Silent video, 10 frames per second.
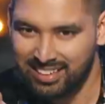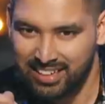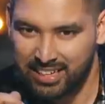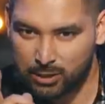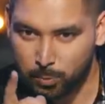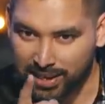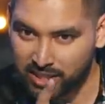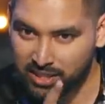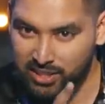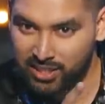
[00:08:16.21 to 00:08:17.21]
His
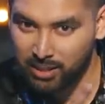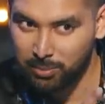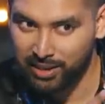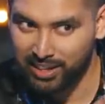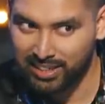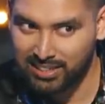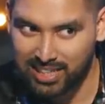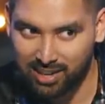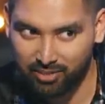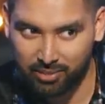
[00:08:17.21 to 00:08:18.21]
passion is still burning
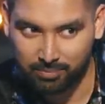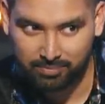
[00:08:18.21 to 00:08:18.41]
inside of him.